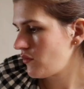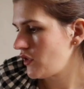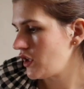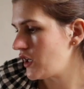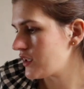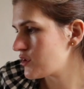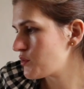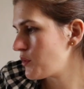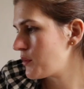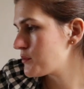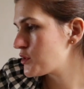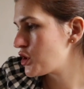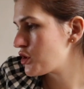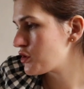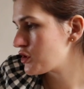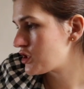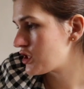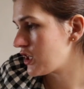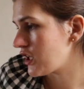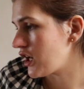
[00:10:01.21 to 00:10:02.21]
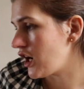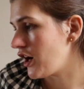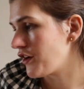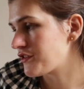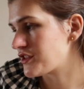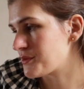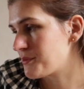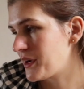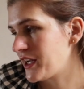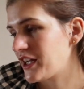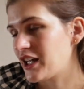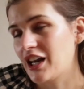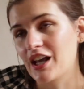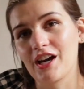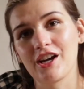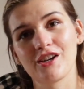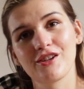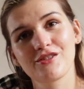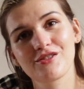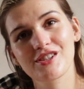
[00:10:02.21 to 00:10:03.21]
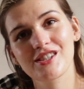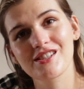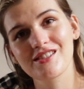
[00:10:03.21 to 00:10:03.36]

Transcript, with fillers: That's what I'm doing to look after my clothes.